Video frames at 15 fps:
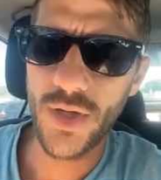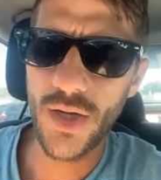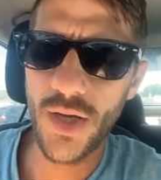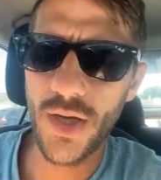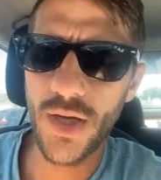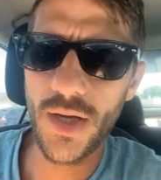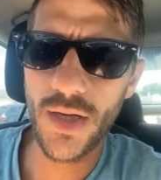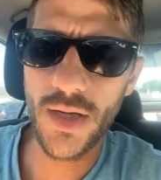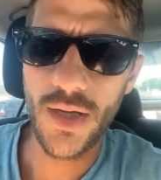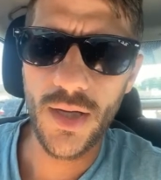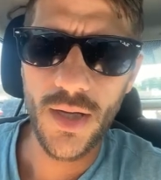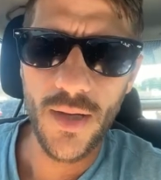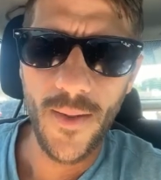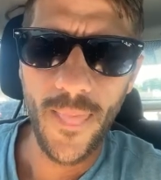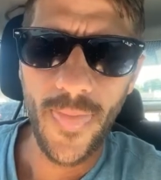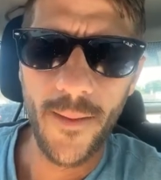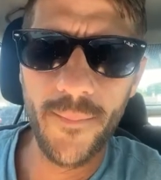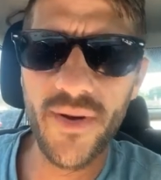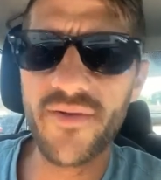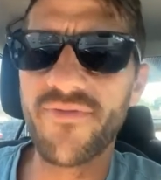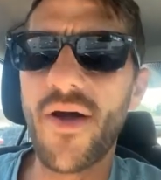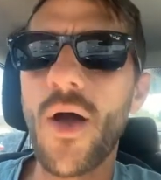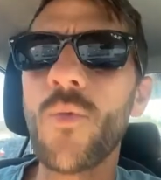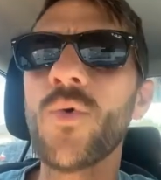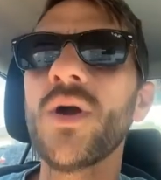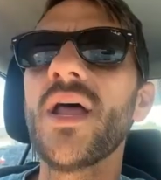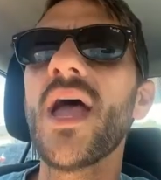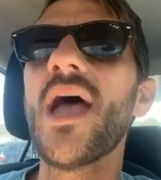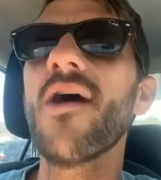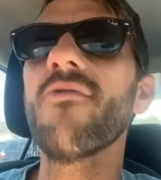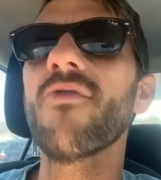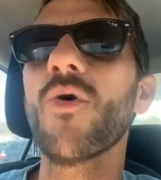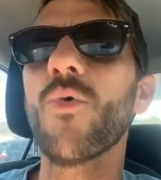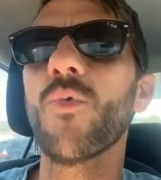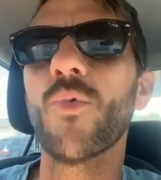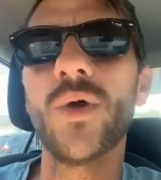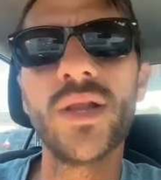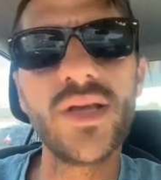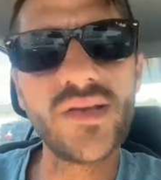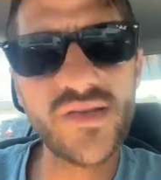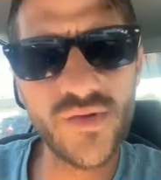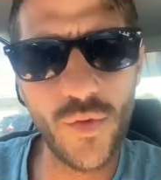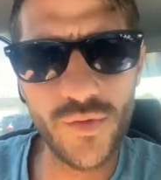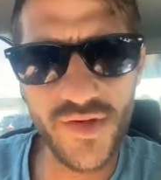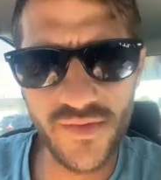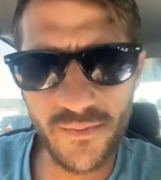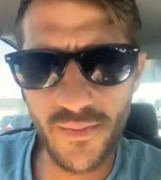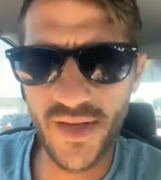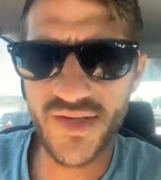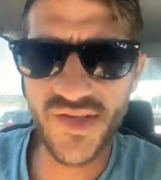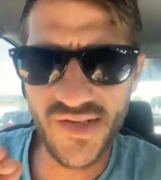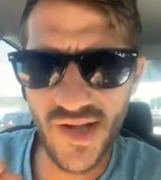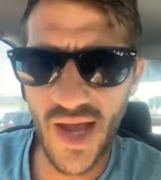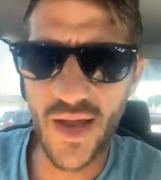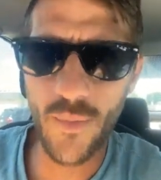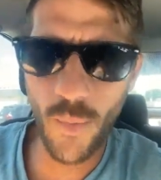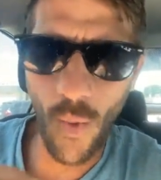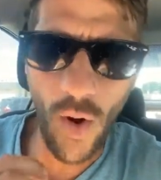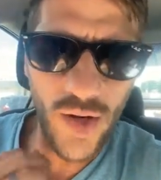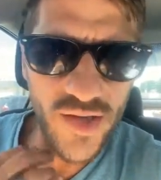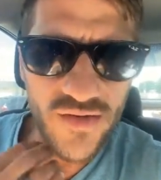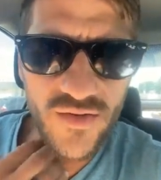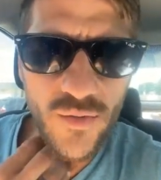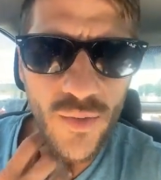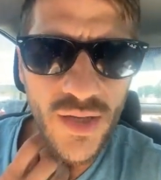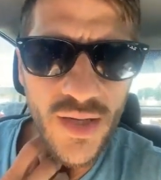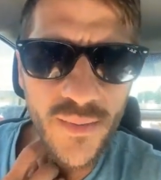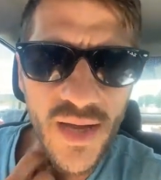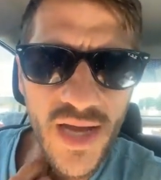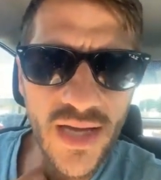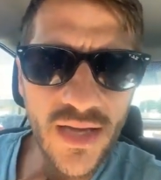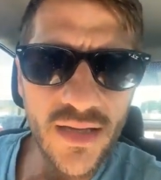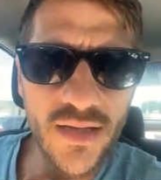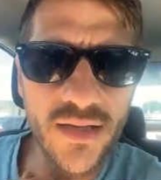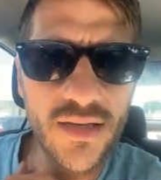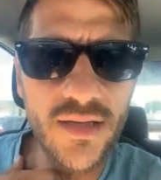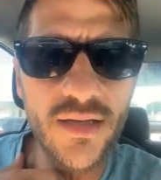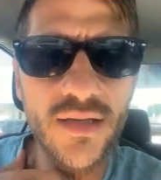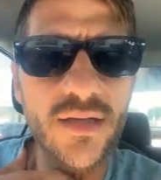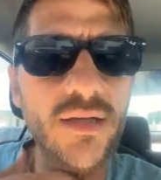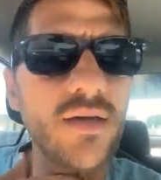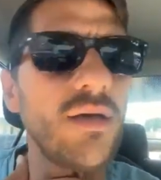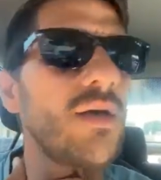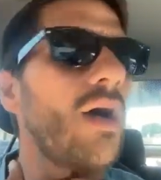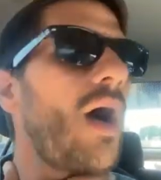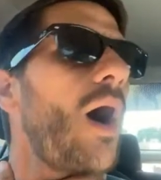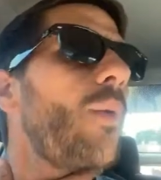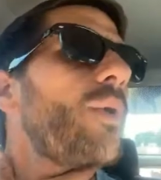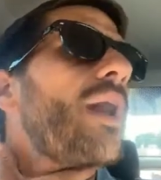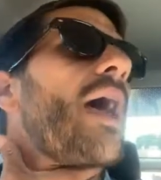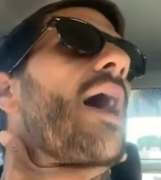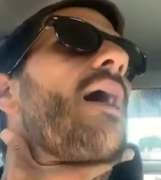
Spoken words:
But if I would have really sold as much as I had wanted to on eBay, I would